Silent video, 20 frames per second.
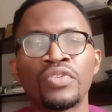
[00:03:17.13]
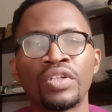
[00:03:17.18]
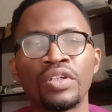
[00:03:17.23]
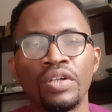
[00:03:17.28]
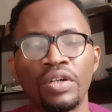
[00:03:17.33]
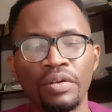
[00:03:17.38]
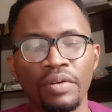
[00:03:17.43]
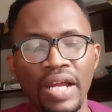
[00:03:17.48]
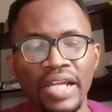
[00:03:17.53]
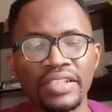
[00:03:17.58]

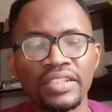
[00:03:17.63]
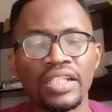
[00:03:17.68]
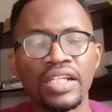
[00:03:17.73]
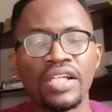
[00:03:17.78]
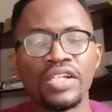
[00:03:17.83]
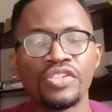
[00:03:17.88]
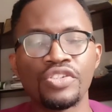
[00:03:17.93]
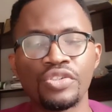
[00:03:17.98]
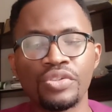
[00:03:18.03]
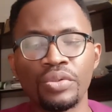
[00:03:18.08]
All right.
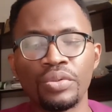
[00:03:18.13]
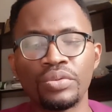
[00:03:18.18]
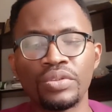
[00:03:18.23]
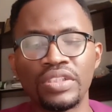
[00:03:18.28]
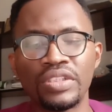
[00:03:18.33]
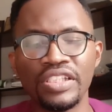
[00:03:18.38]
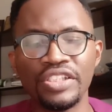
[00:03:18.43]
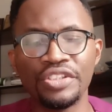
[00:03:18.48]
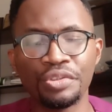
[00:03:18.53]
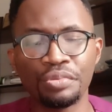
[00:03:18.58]
So
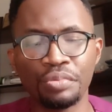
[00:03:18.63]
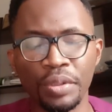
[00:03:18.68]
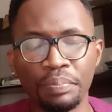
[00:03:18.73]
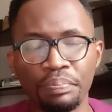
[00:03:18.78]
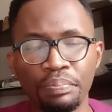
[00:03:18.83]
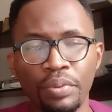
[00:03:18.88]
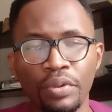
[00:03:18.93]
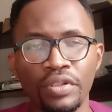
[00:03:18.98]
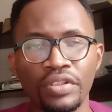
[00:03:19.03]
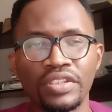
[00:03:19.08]
these
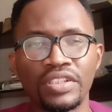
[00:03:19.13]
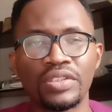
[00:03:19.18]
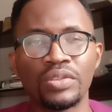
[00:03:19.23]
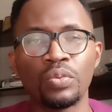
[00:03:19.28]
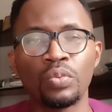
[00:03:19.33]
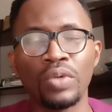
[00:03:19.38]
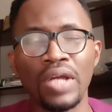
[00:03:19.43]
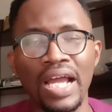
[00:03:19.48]
reports,